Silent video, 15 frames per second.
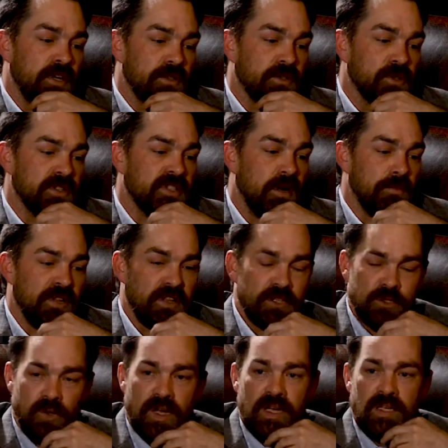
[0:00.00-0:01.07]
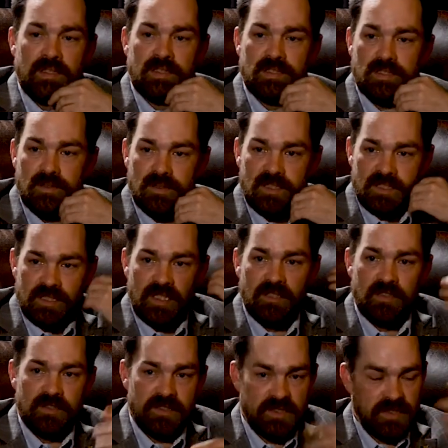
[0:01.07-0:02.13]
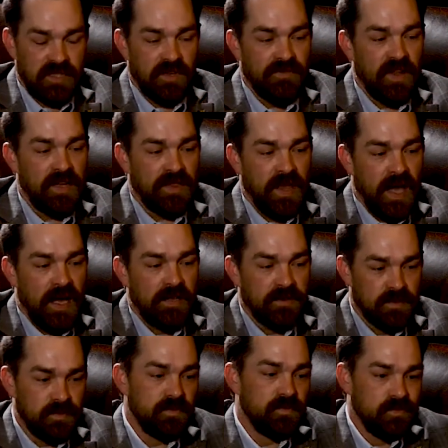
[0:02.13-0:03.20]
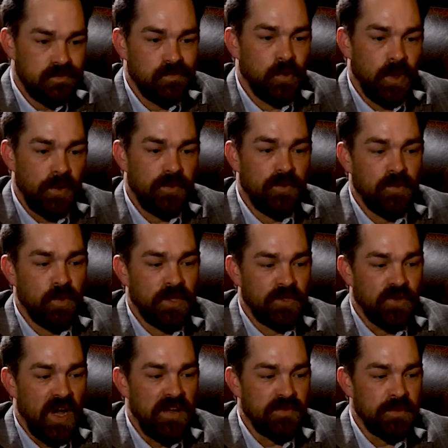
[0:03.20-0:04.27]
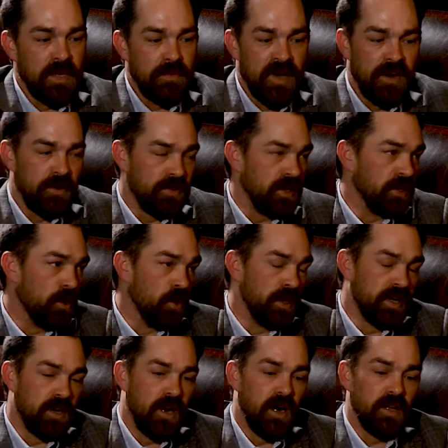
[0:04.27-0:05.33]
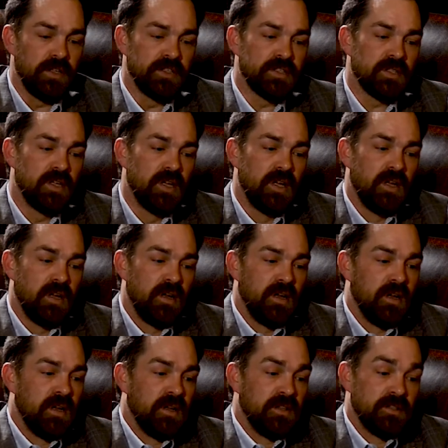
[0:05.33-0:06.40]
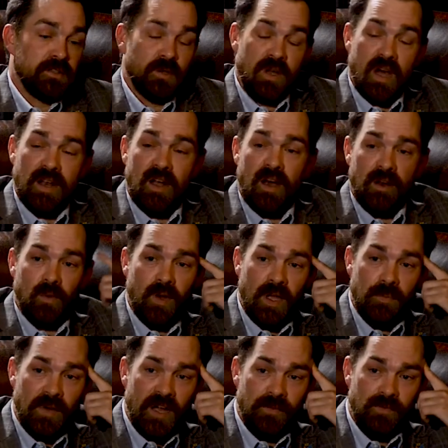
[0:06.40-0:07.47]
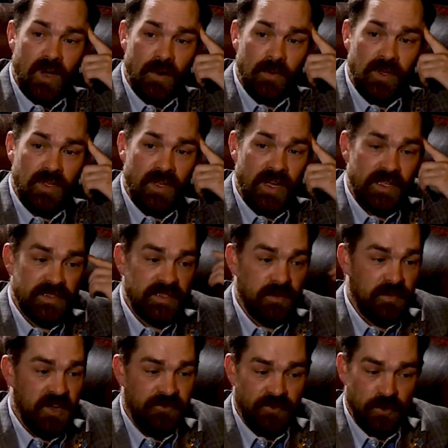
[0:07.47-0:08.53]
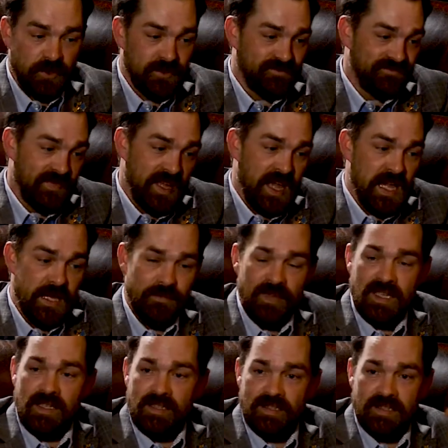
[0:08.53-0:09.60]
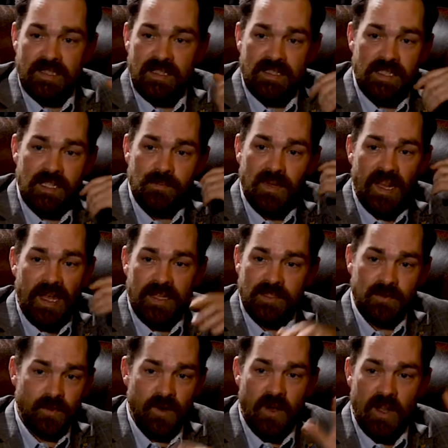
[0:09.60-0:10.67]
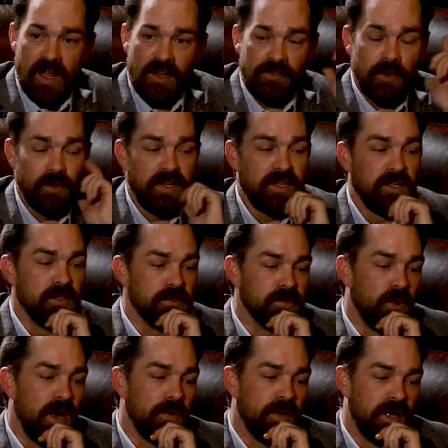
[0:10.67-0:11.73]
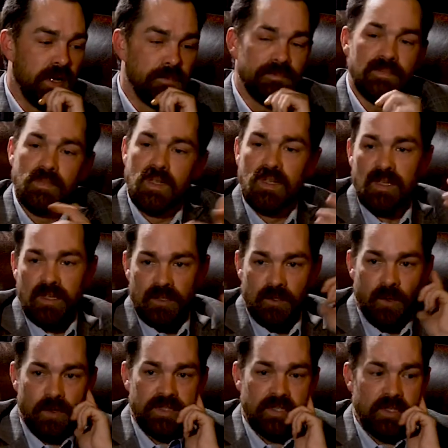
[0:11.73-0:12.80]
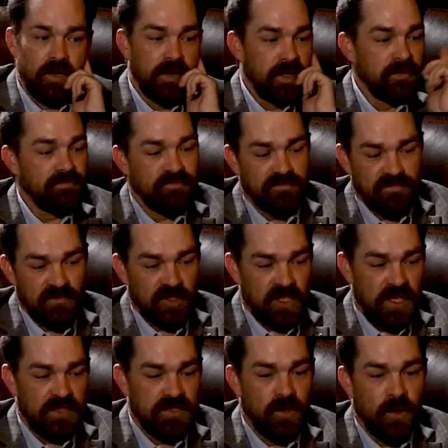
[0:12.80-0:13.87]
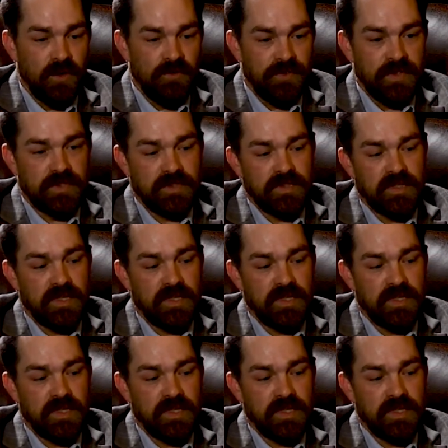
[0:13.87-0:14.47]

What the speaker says: Doing something in the trades, the skills, stuff like that is what drives me better than going to college. So kind of on a whim, I realized that my first A, B, C, D plans were all out the window. So I went up North Dakota chasing oil fields.